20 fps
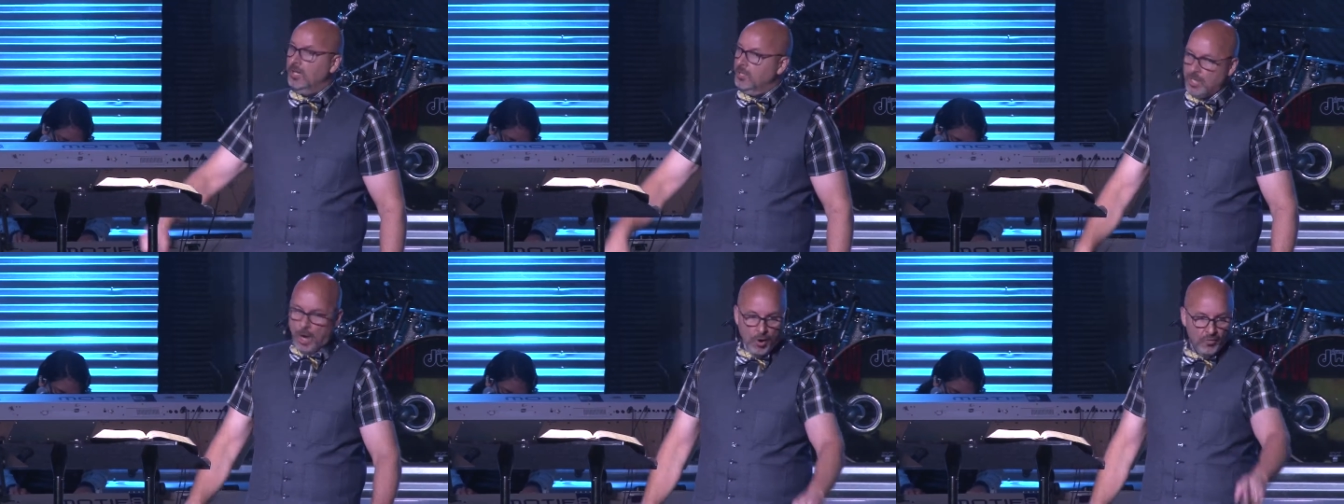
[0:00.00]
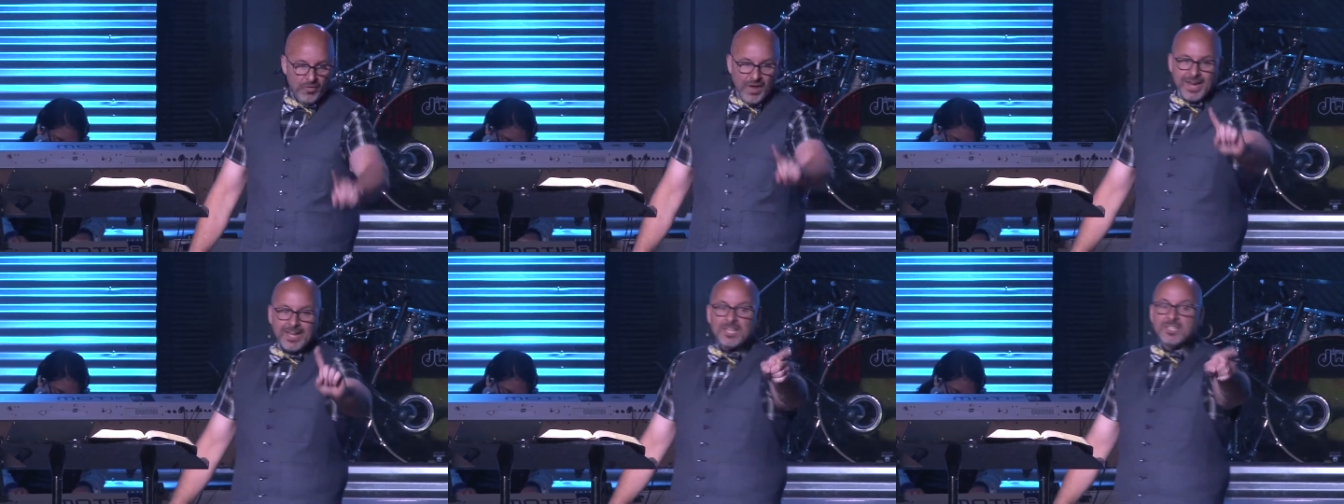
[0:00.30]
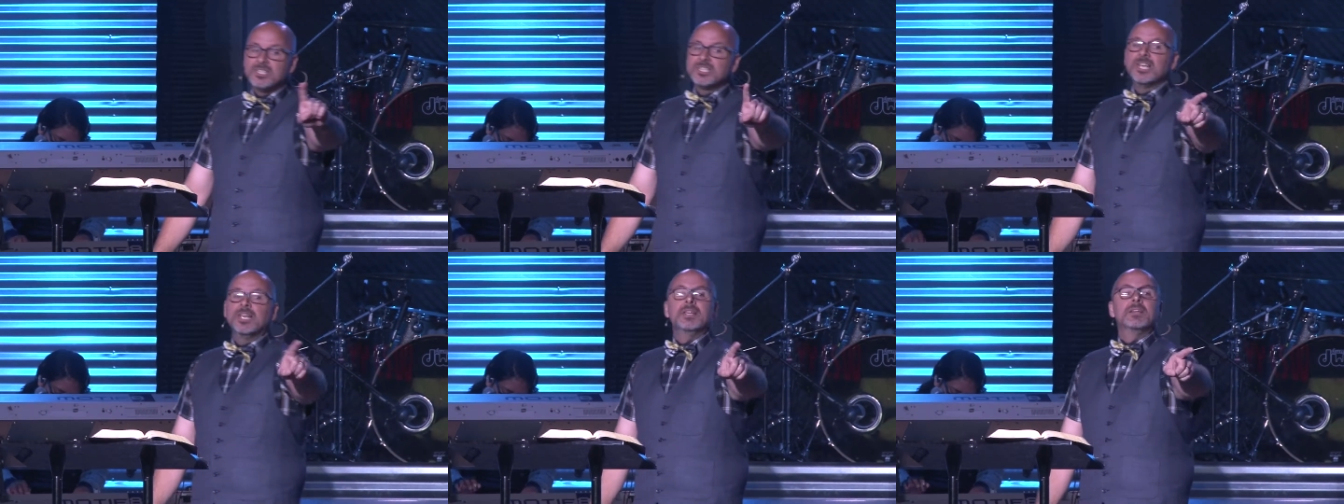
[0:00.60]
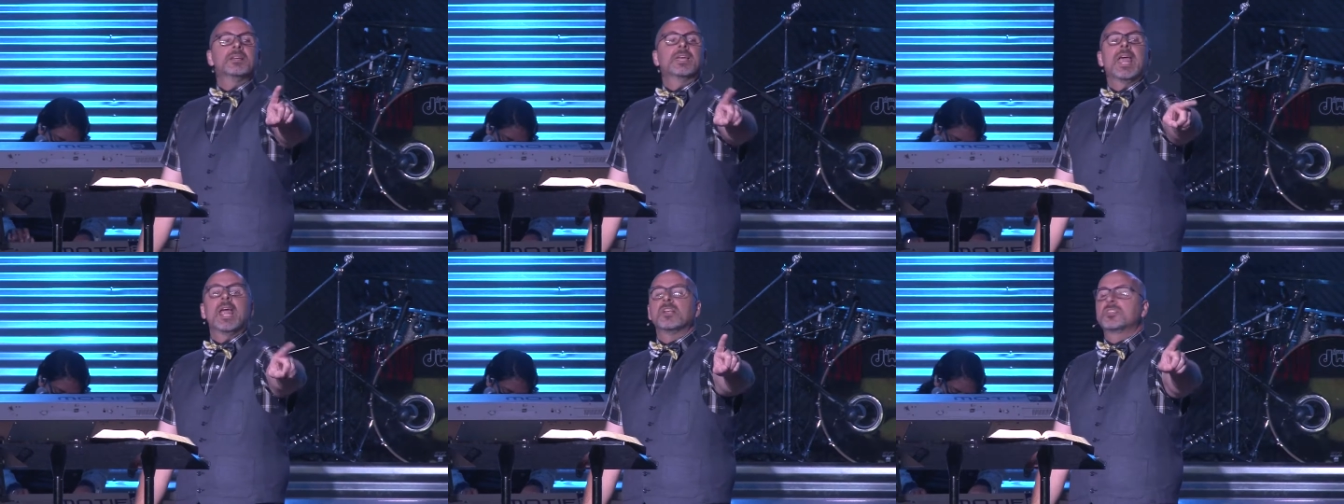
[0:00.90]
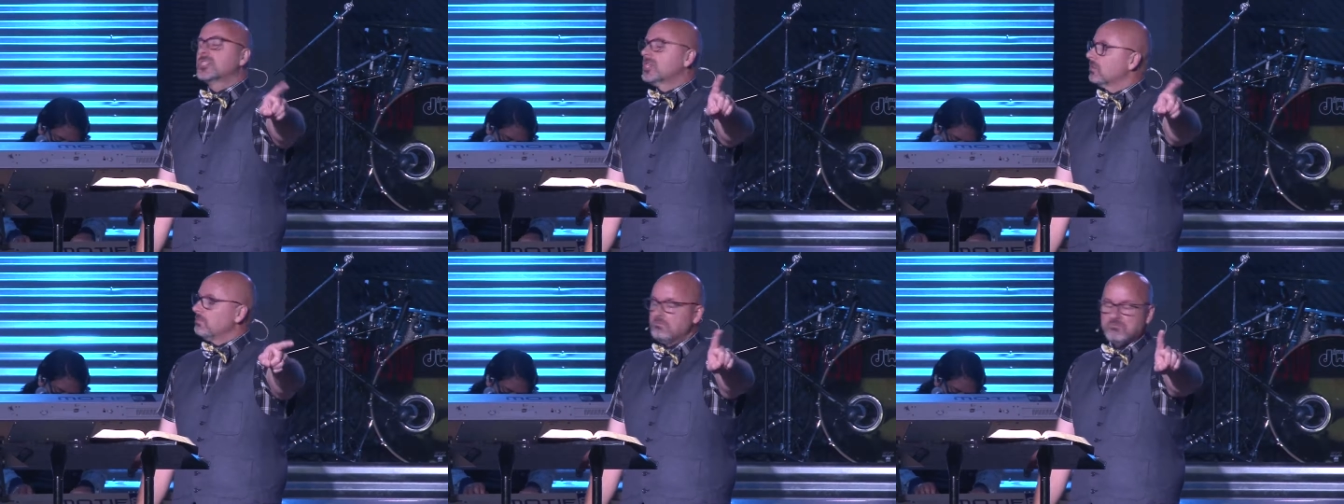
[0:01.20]
No vacancy,
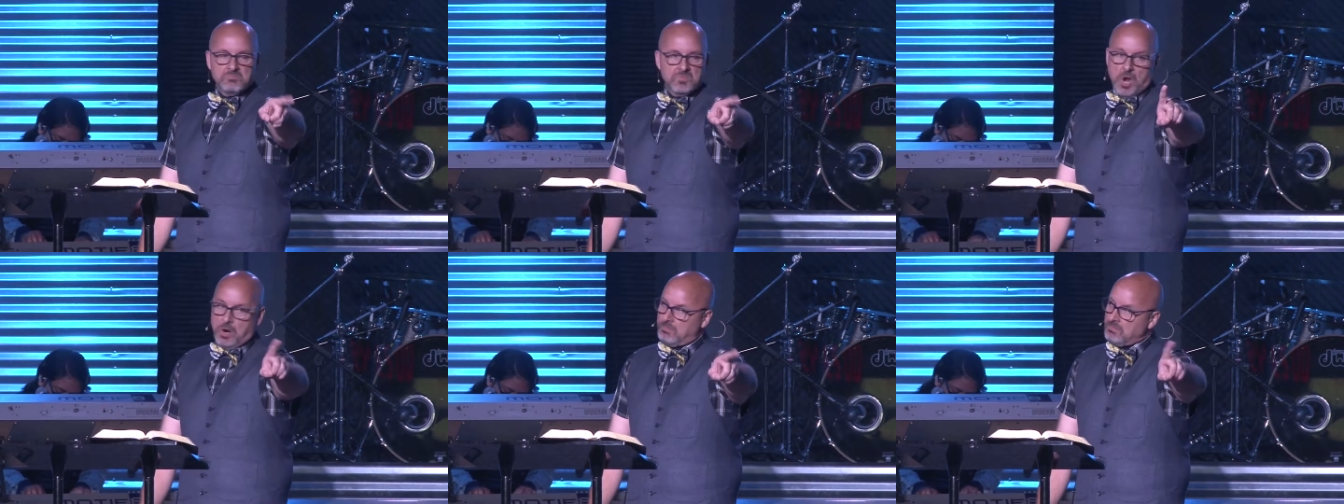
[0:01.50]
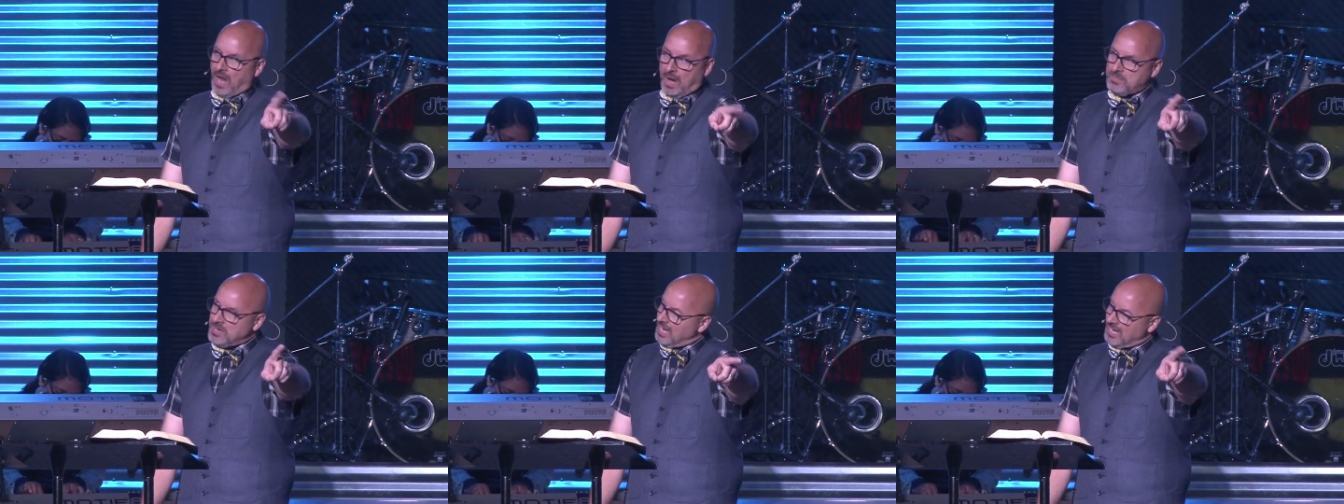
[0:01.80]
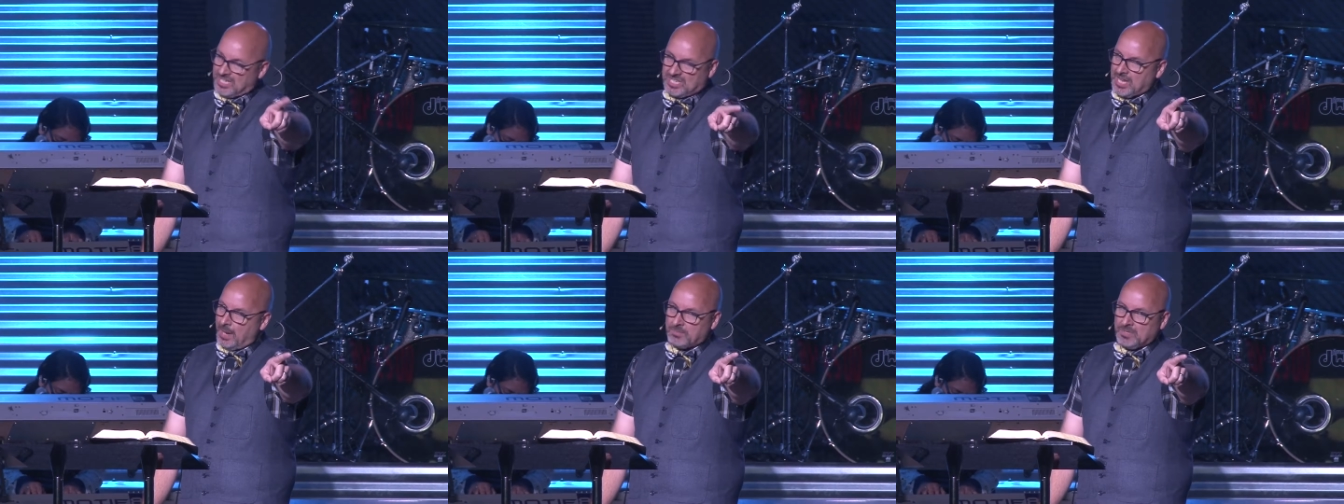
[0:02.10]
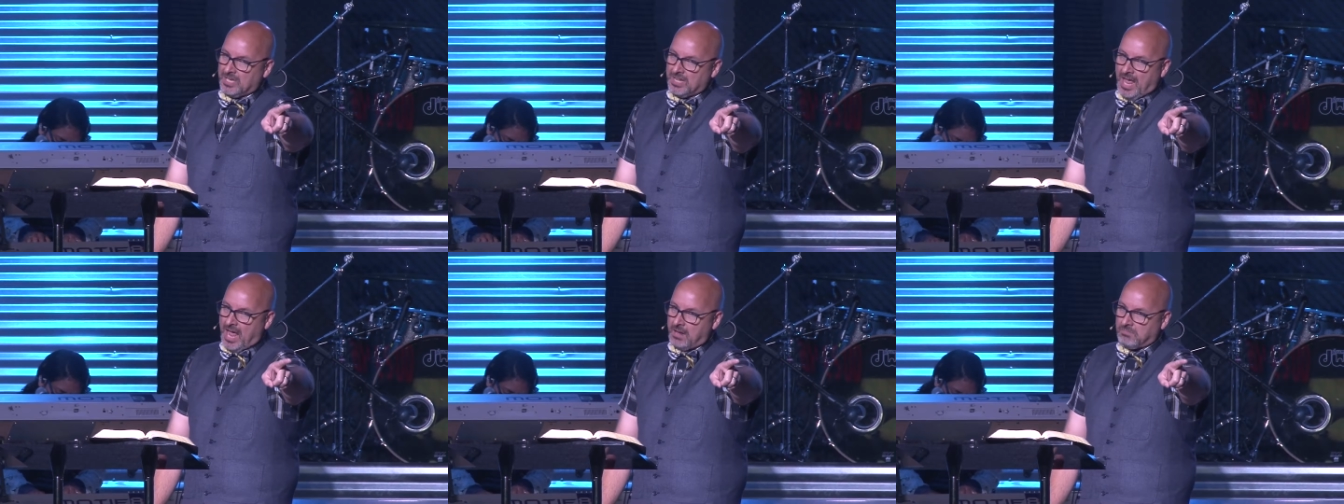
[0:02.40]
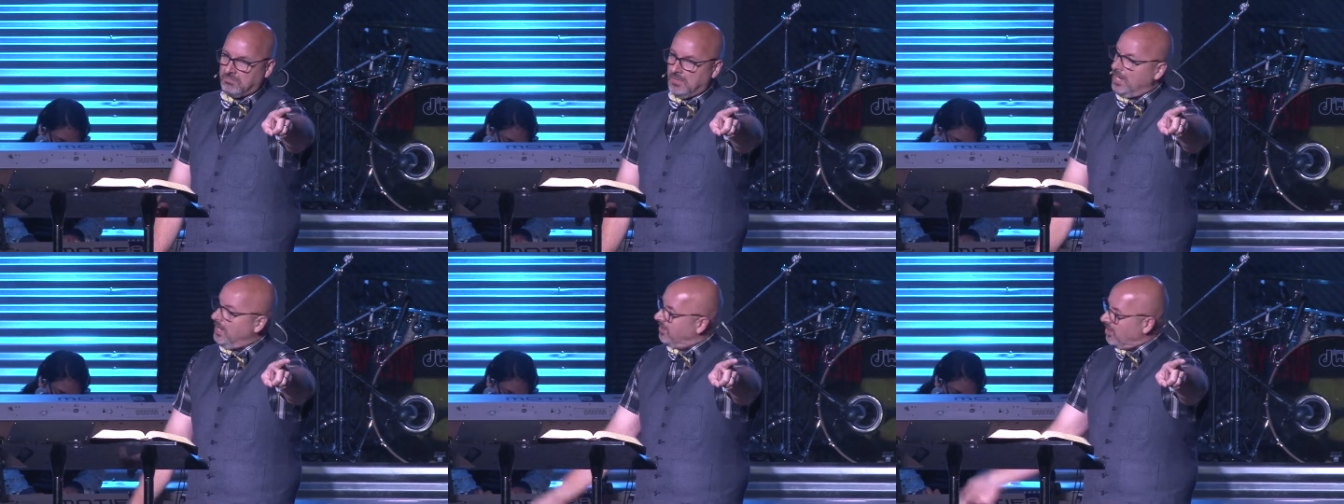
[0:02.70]
cancer. Nope, I'm not accepting
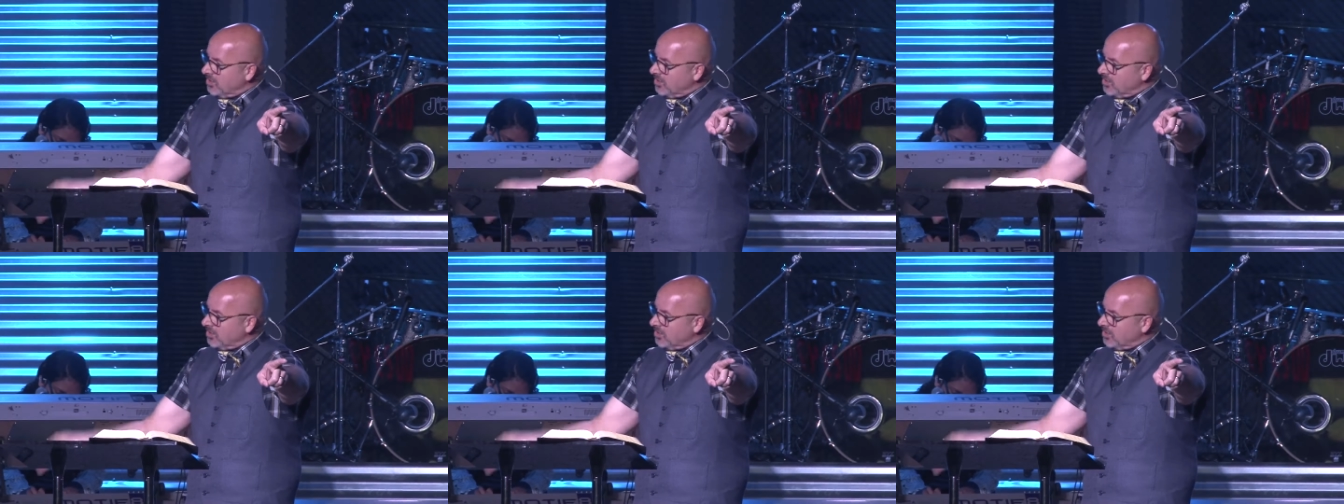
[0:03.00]
that.